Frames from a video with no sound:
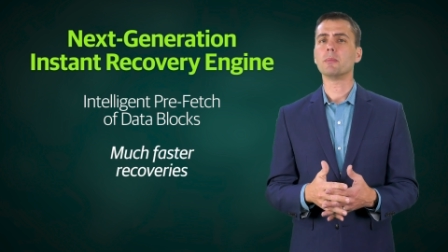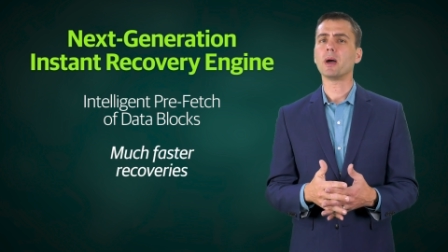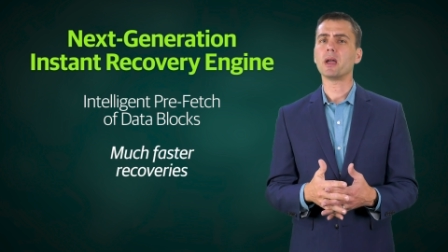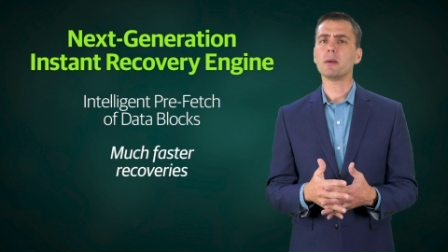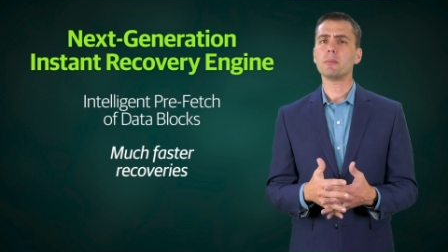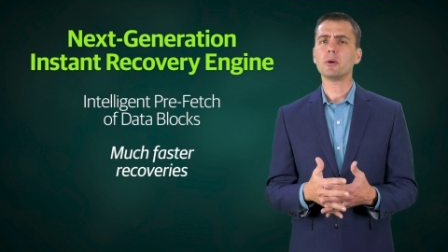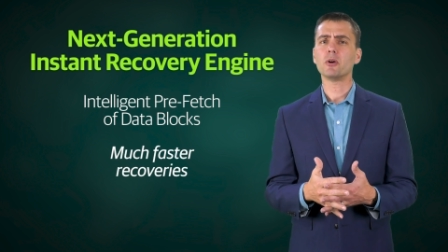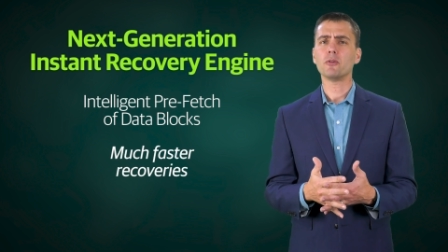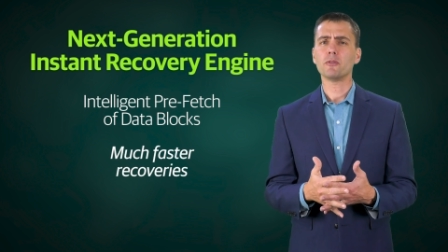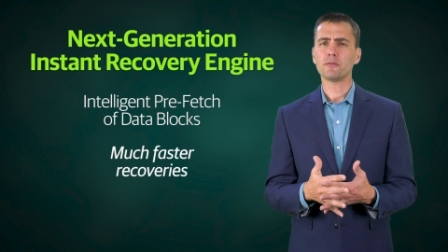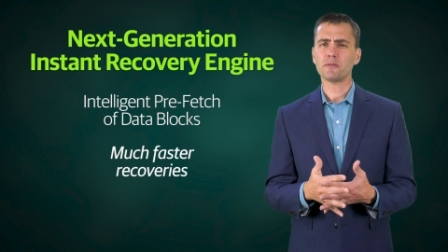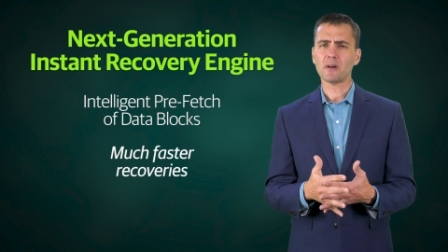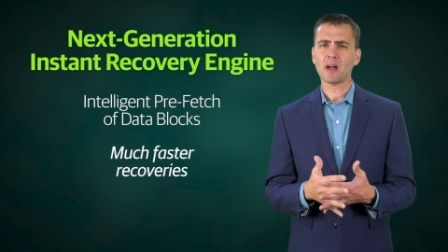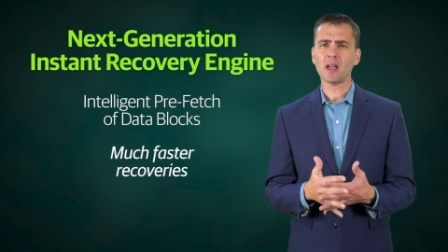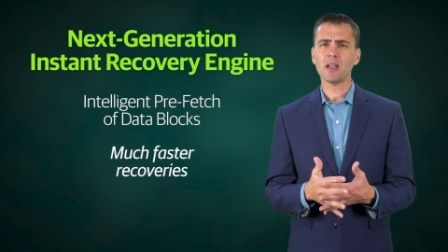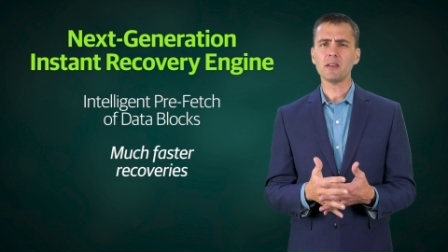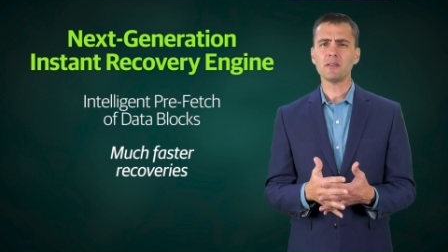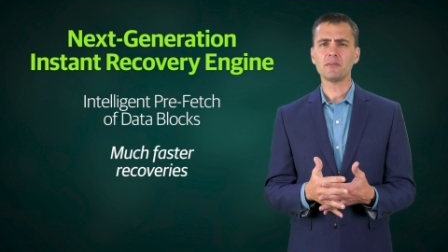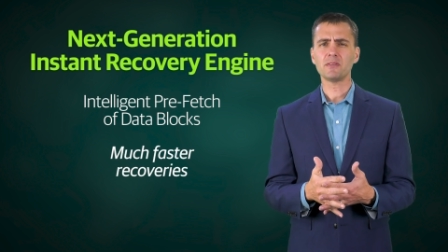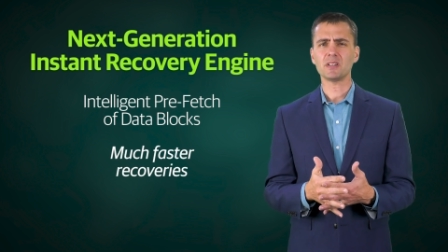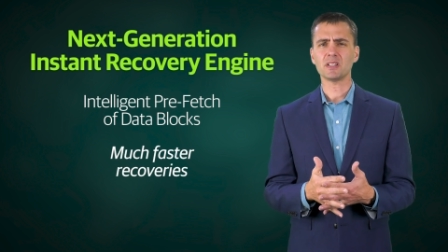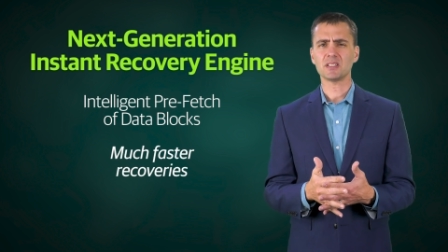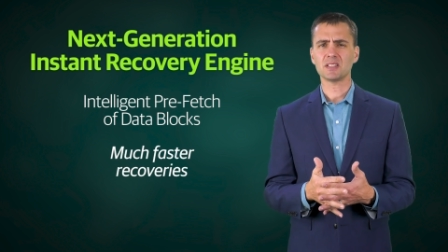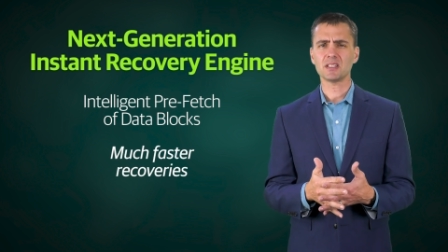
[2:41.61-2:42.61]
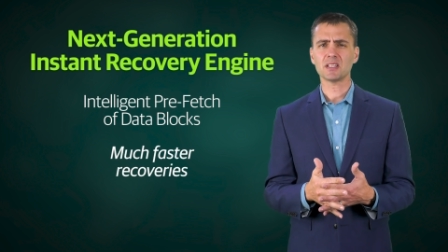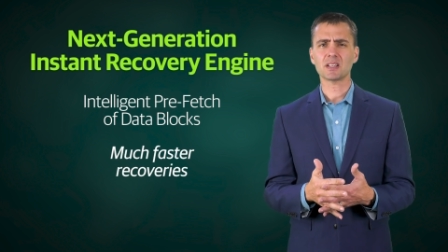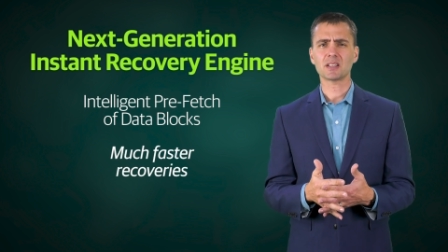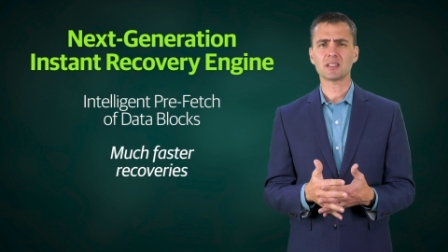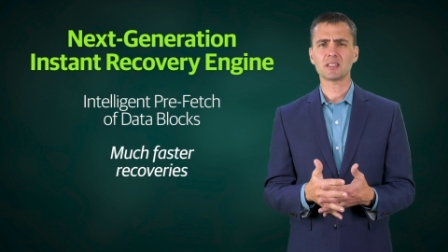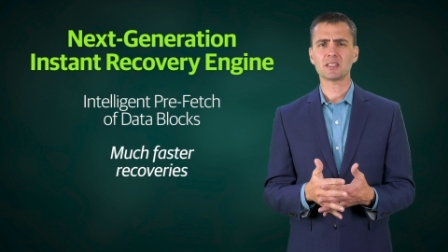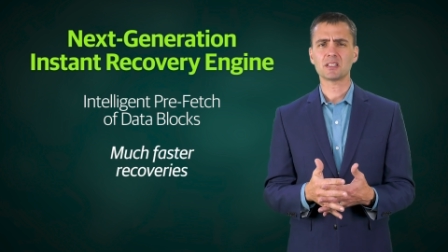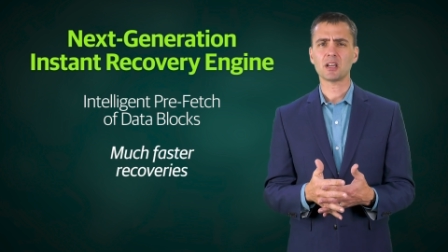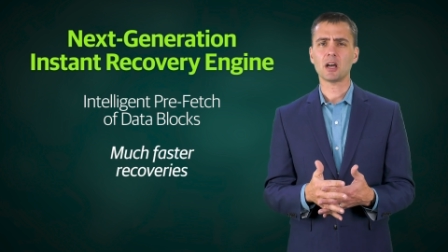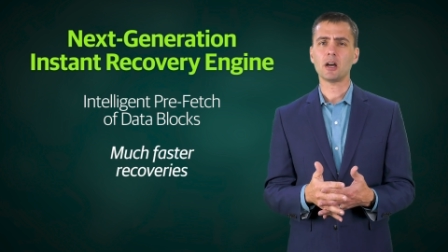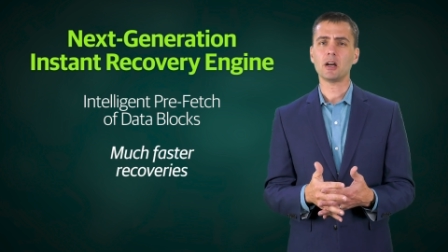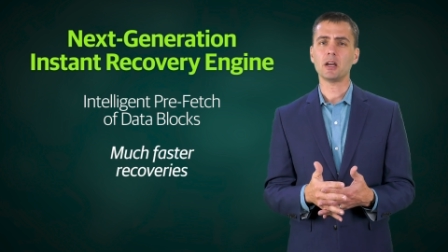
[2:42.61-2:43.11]
by about 5 to
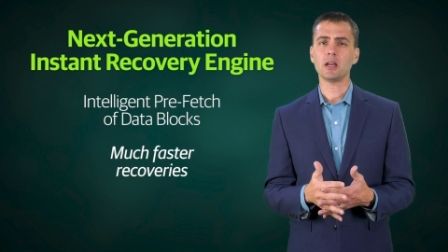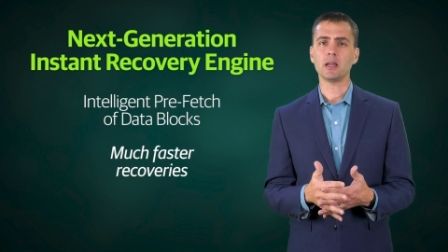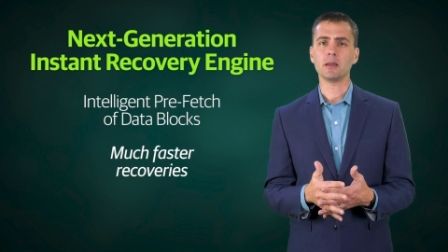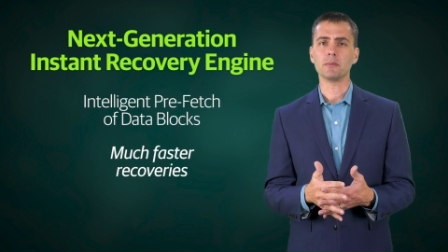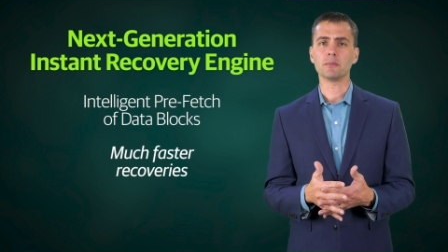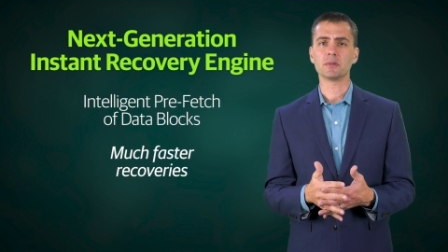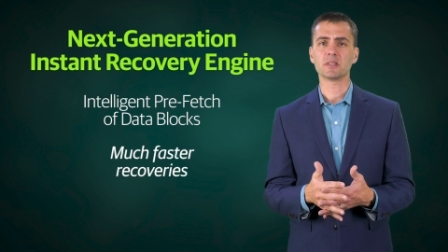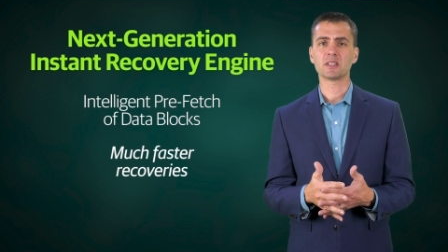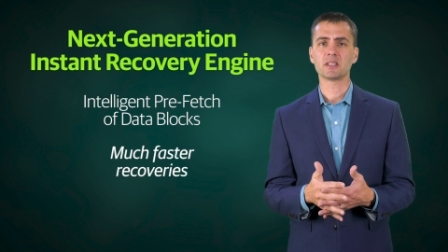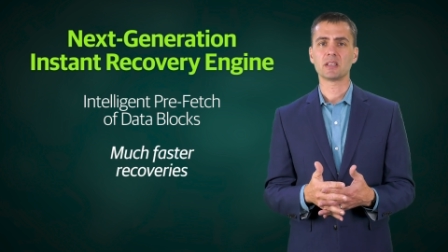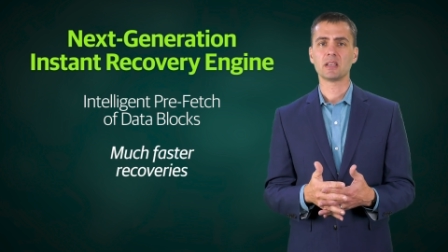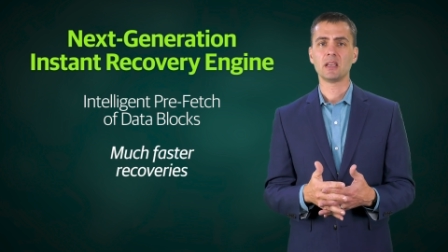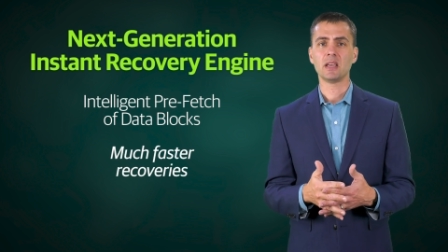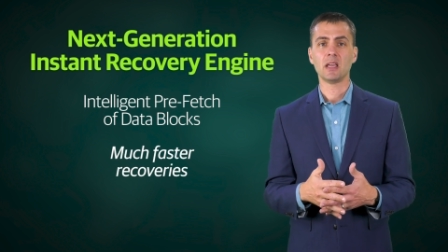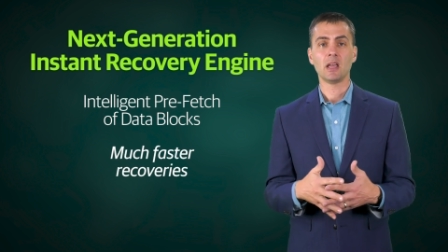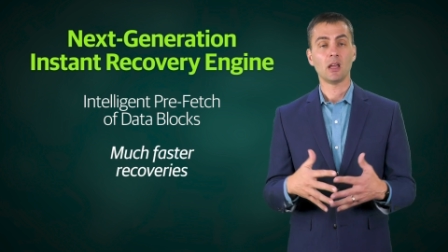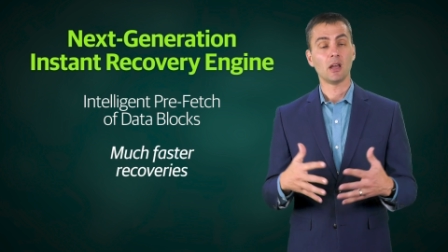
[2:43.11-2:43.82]
6 times.